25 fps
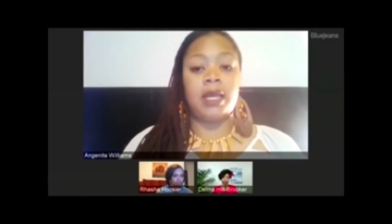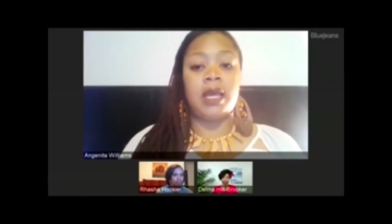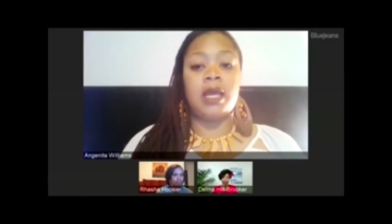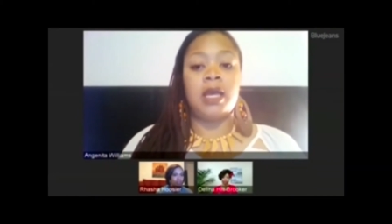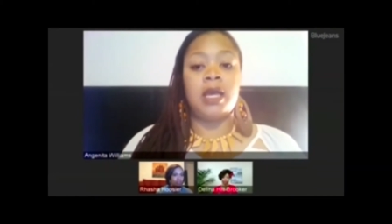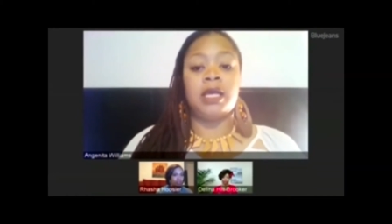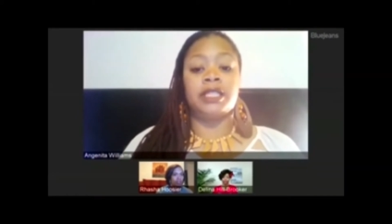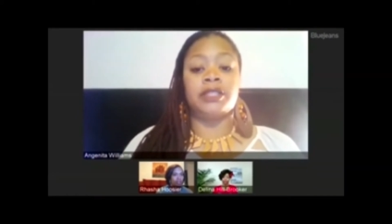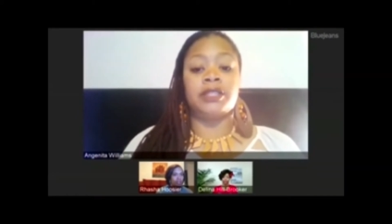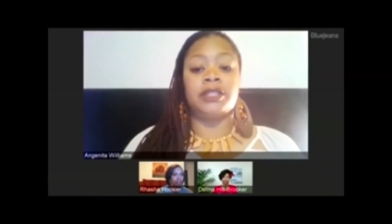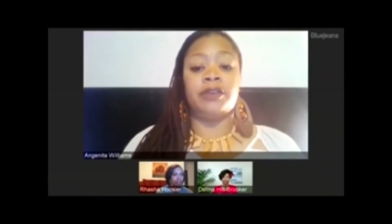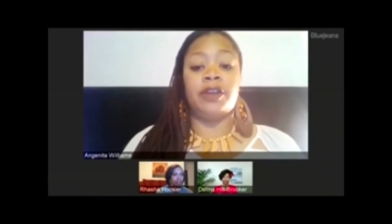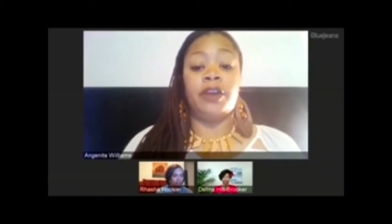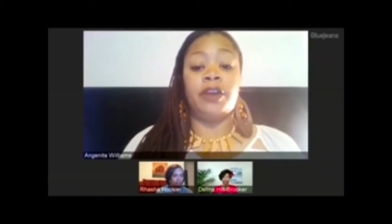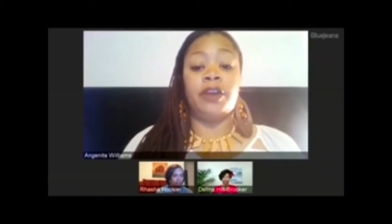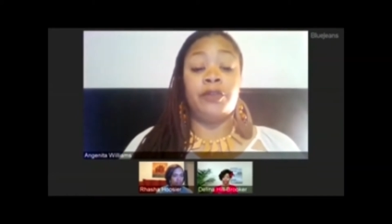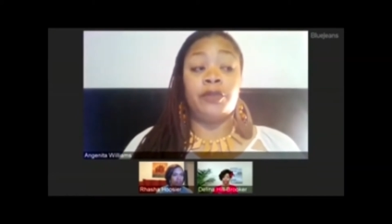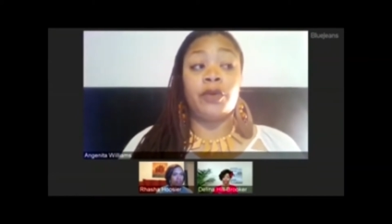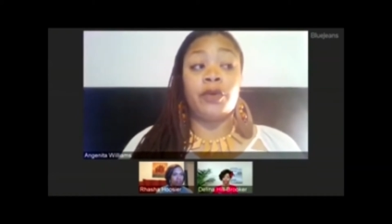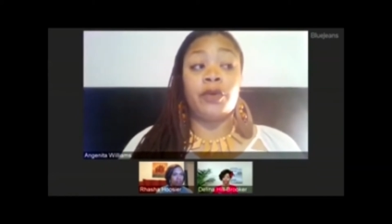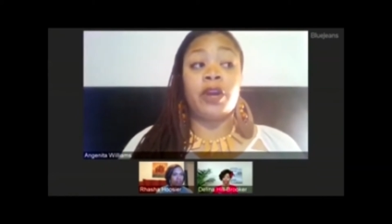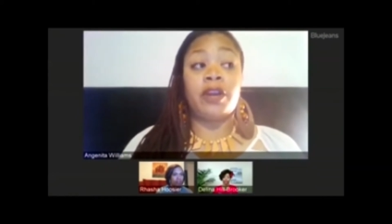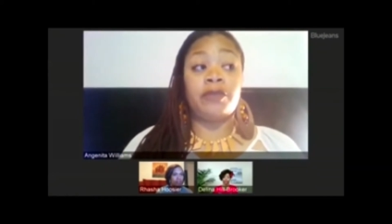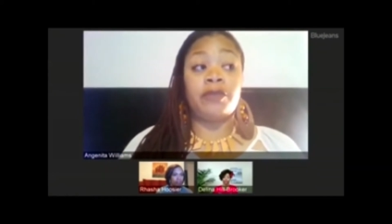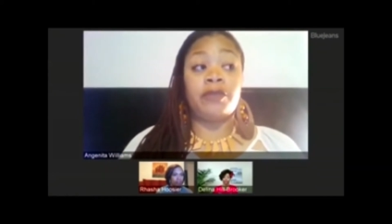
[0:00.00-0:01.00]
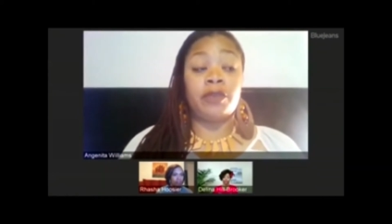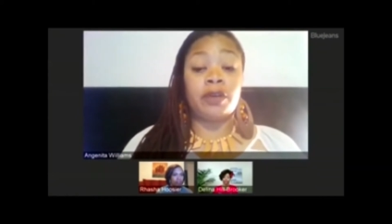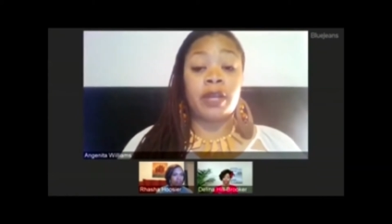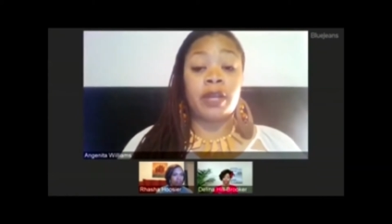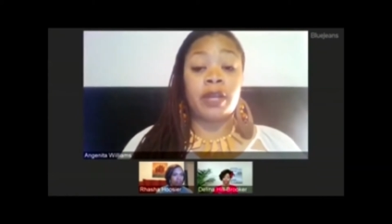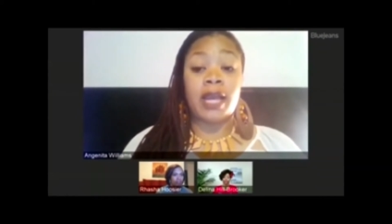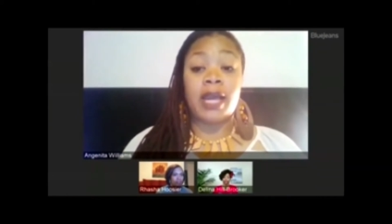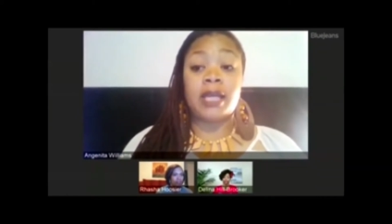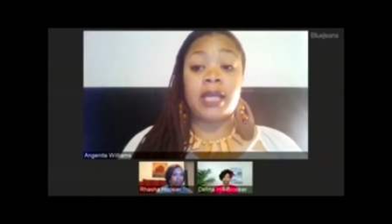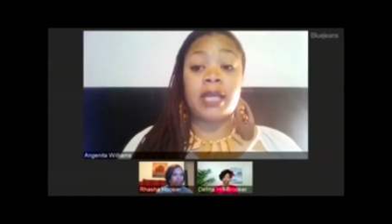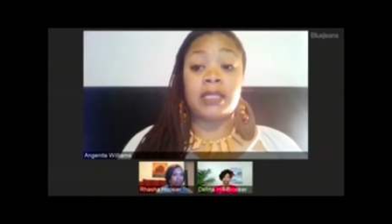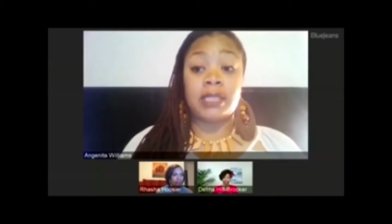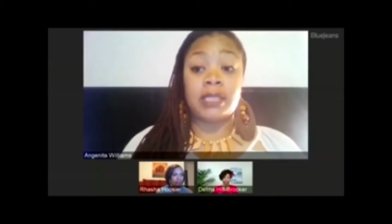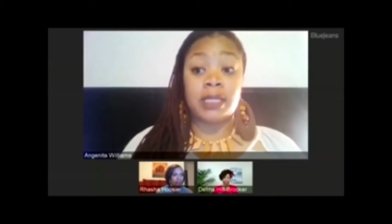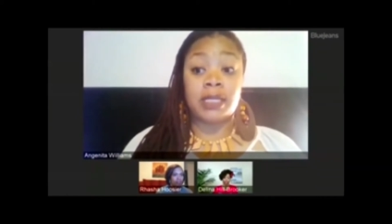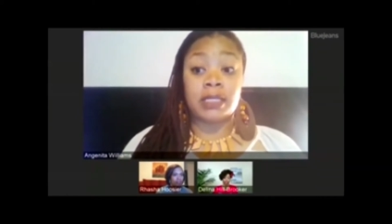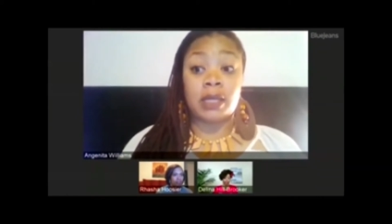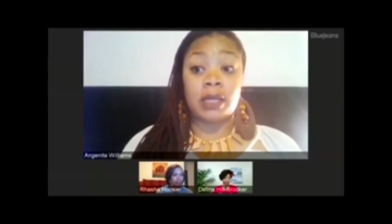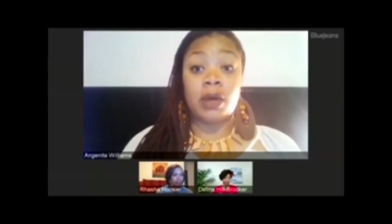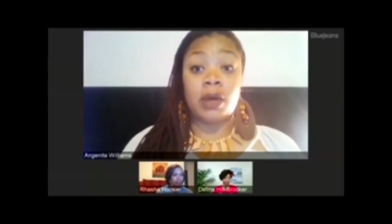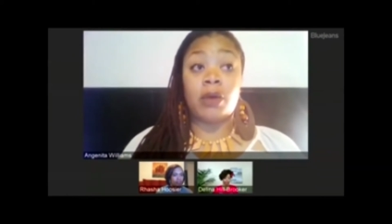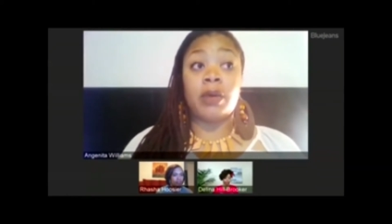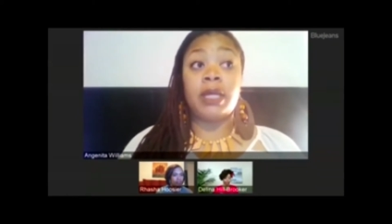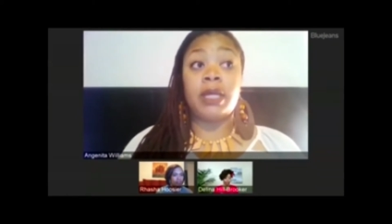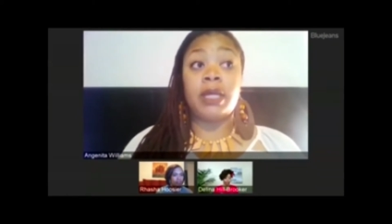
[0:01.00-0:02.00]
So therefore, if your cat says, "Oh,
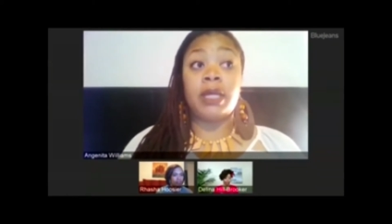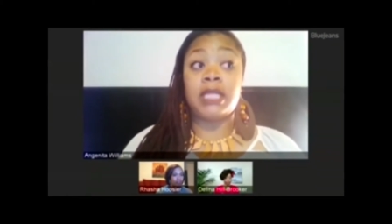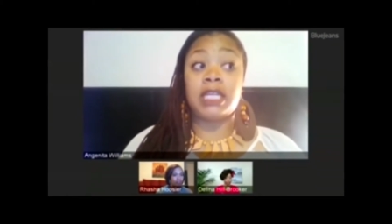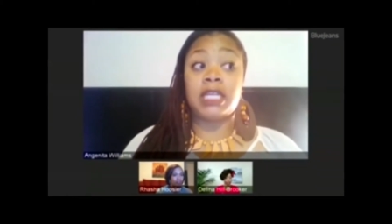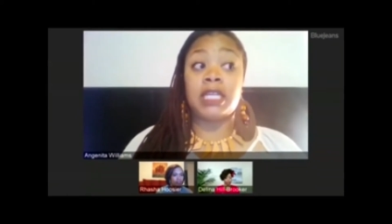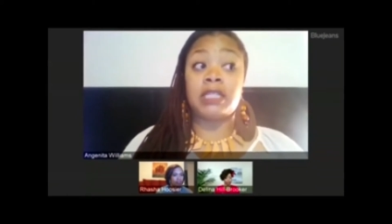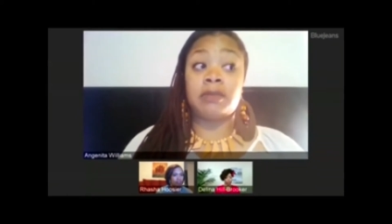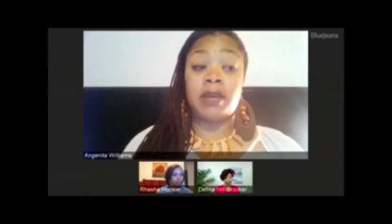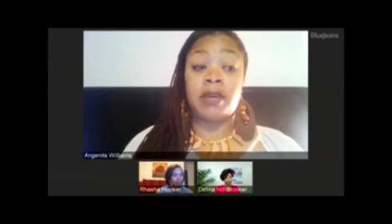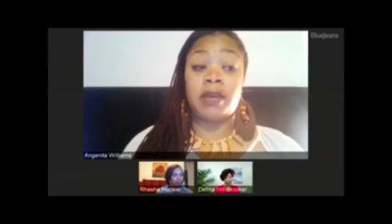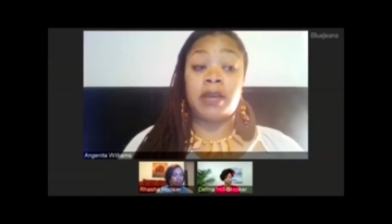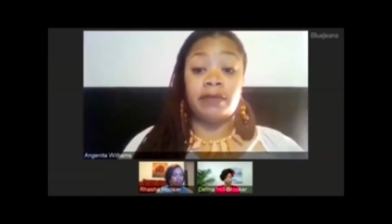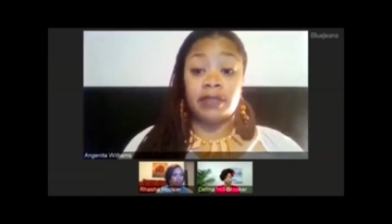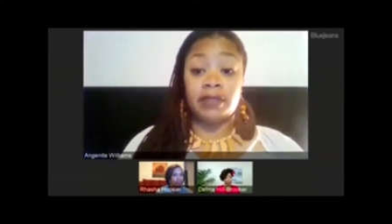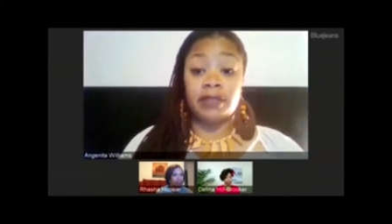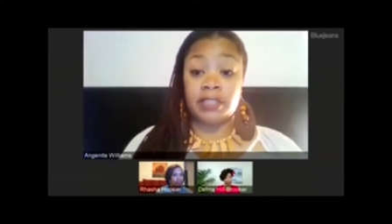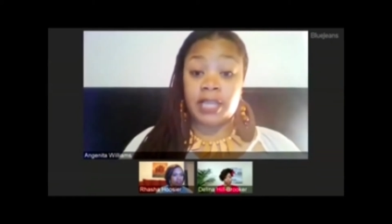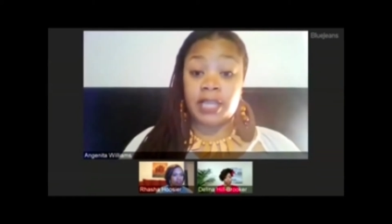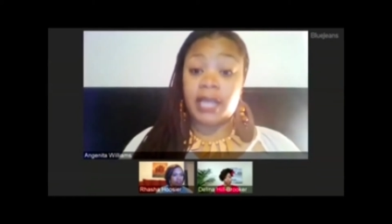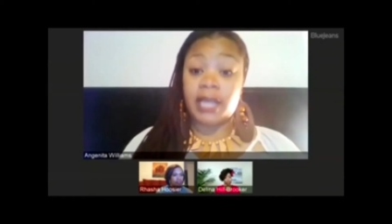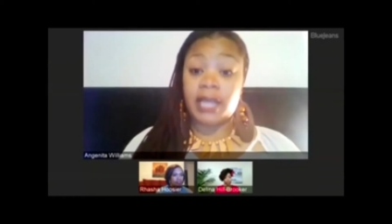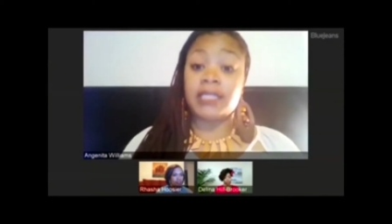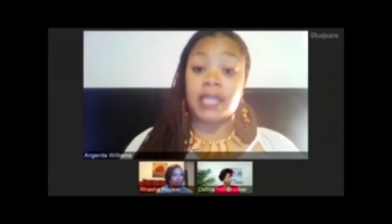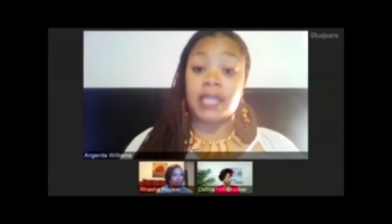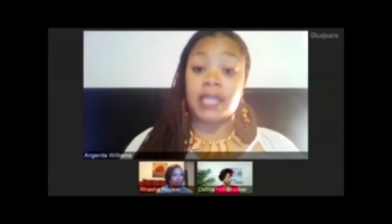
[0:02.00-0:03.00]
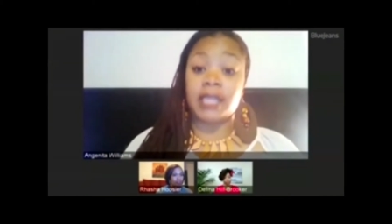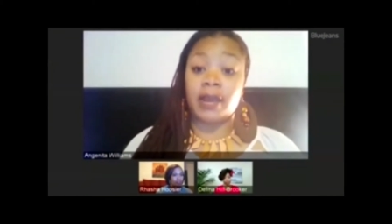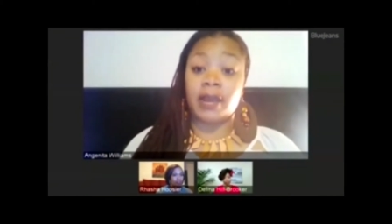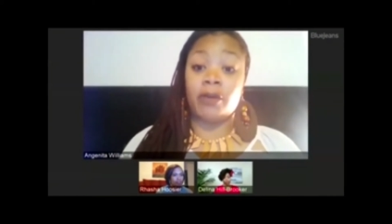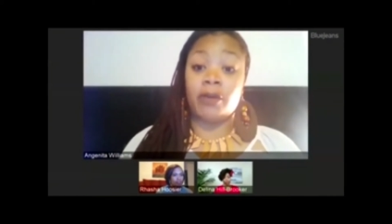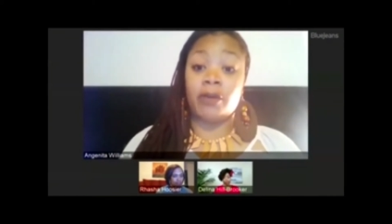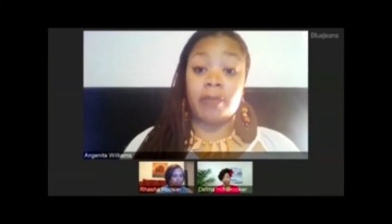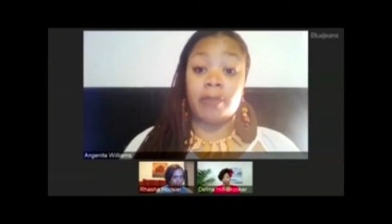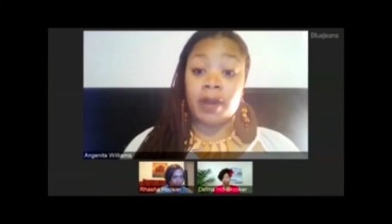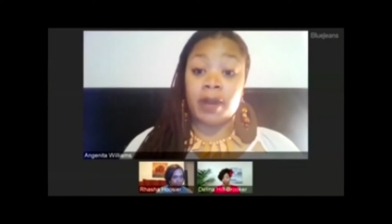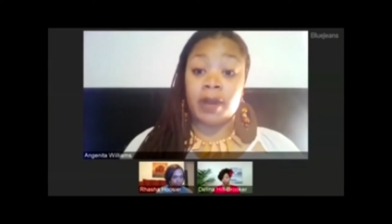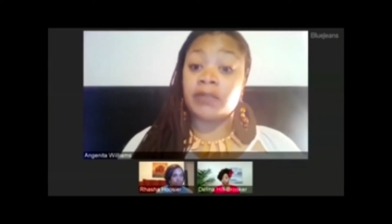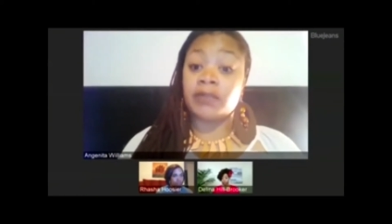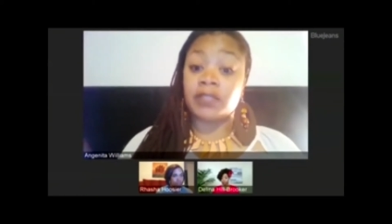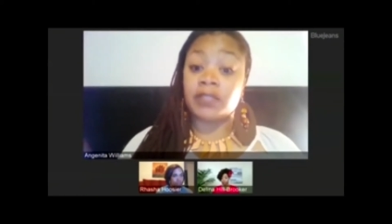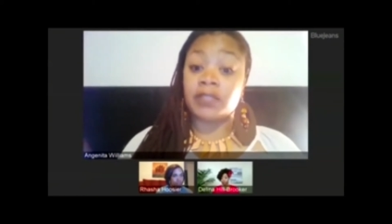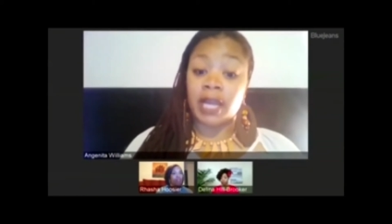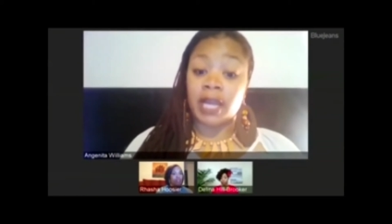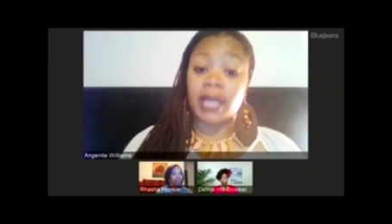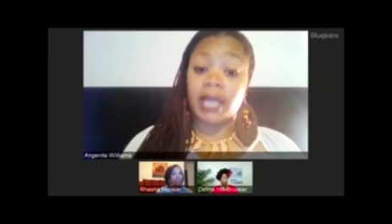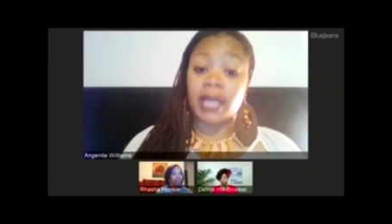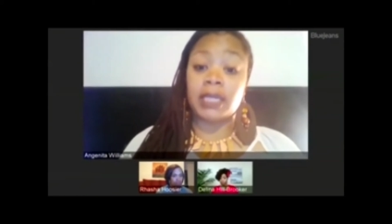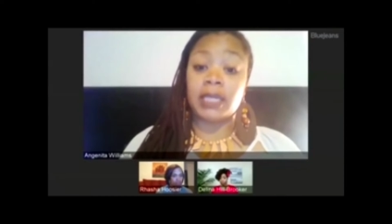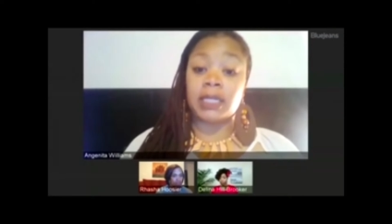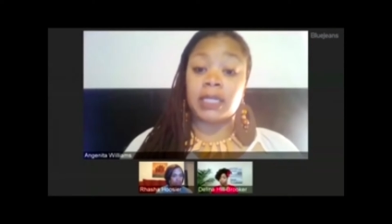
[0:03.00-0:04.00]
he touched my vajayjay or my vagina,"